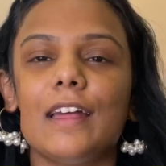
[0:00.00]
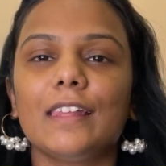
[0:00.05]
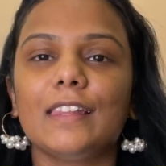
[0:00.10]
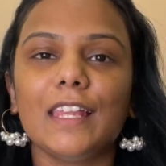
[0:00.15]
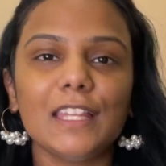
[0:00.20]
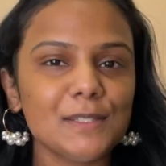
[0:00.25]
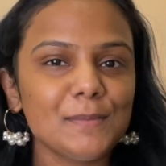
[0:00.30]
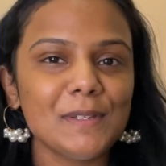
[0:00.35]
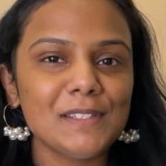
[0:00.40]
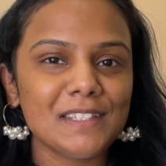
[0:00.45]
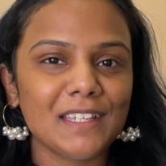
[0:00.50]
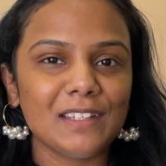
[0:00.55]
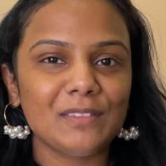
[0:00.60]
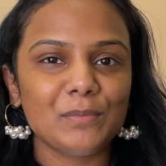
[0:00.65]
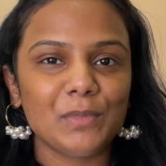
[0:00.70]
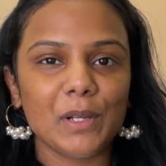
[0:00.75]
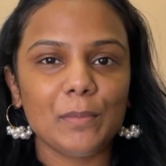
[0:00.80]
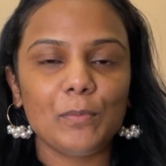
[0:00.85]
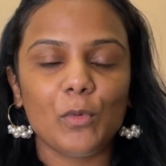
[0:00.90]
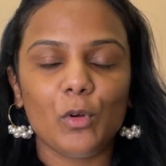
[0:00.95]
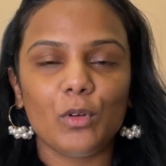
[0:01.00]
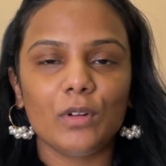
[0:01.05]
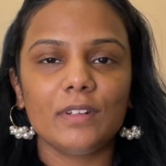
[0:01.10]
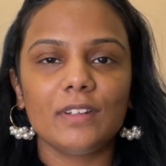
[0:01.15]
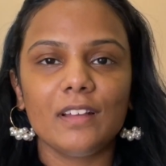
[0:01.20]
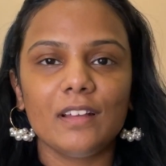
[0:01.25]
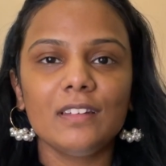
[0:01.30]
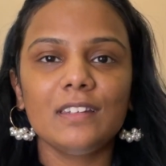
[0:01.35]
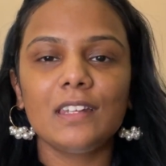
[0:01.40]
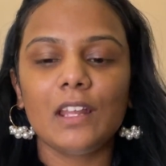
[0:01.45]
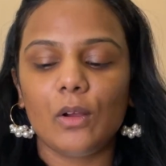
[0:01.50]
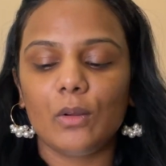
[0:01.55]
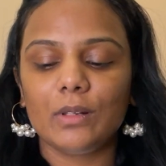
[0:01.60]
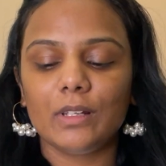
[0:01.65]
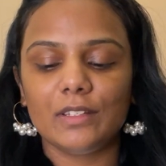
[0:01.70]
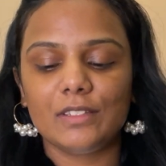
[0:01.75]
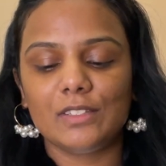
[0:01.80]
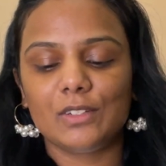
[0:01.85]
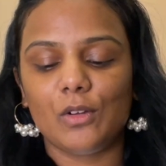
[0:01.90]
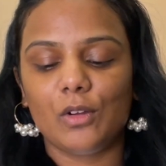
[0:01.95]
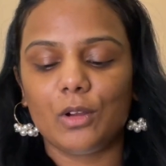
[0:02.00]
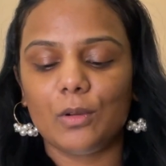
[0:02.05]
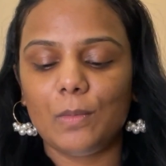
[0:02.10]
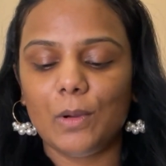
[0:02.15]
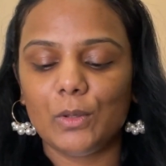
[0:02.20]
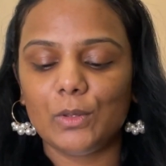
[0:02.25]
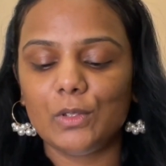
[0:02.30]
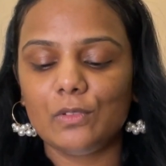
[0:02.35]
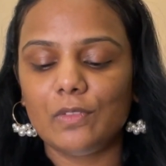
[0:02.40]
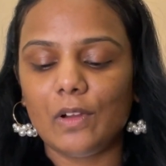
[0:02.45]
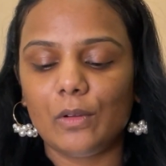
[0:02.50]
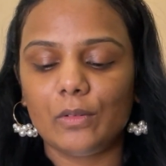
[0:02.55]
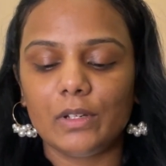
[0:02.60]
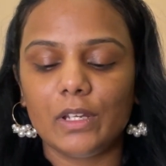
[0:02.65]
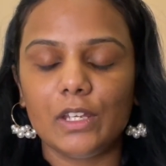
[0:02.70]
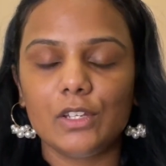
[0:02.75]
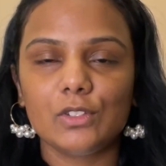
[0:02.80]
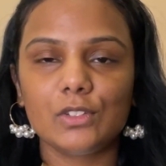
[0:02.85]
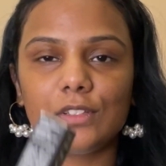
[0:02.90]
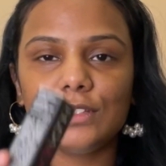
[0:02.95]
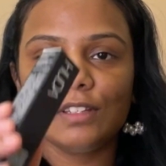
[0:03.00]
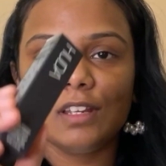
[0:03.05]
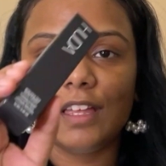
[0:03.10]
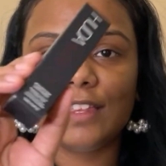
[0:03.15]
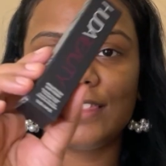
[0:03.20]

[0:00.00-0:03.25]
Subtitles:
that's my skin prep all done. Now let's talk about the foundation.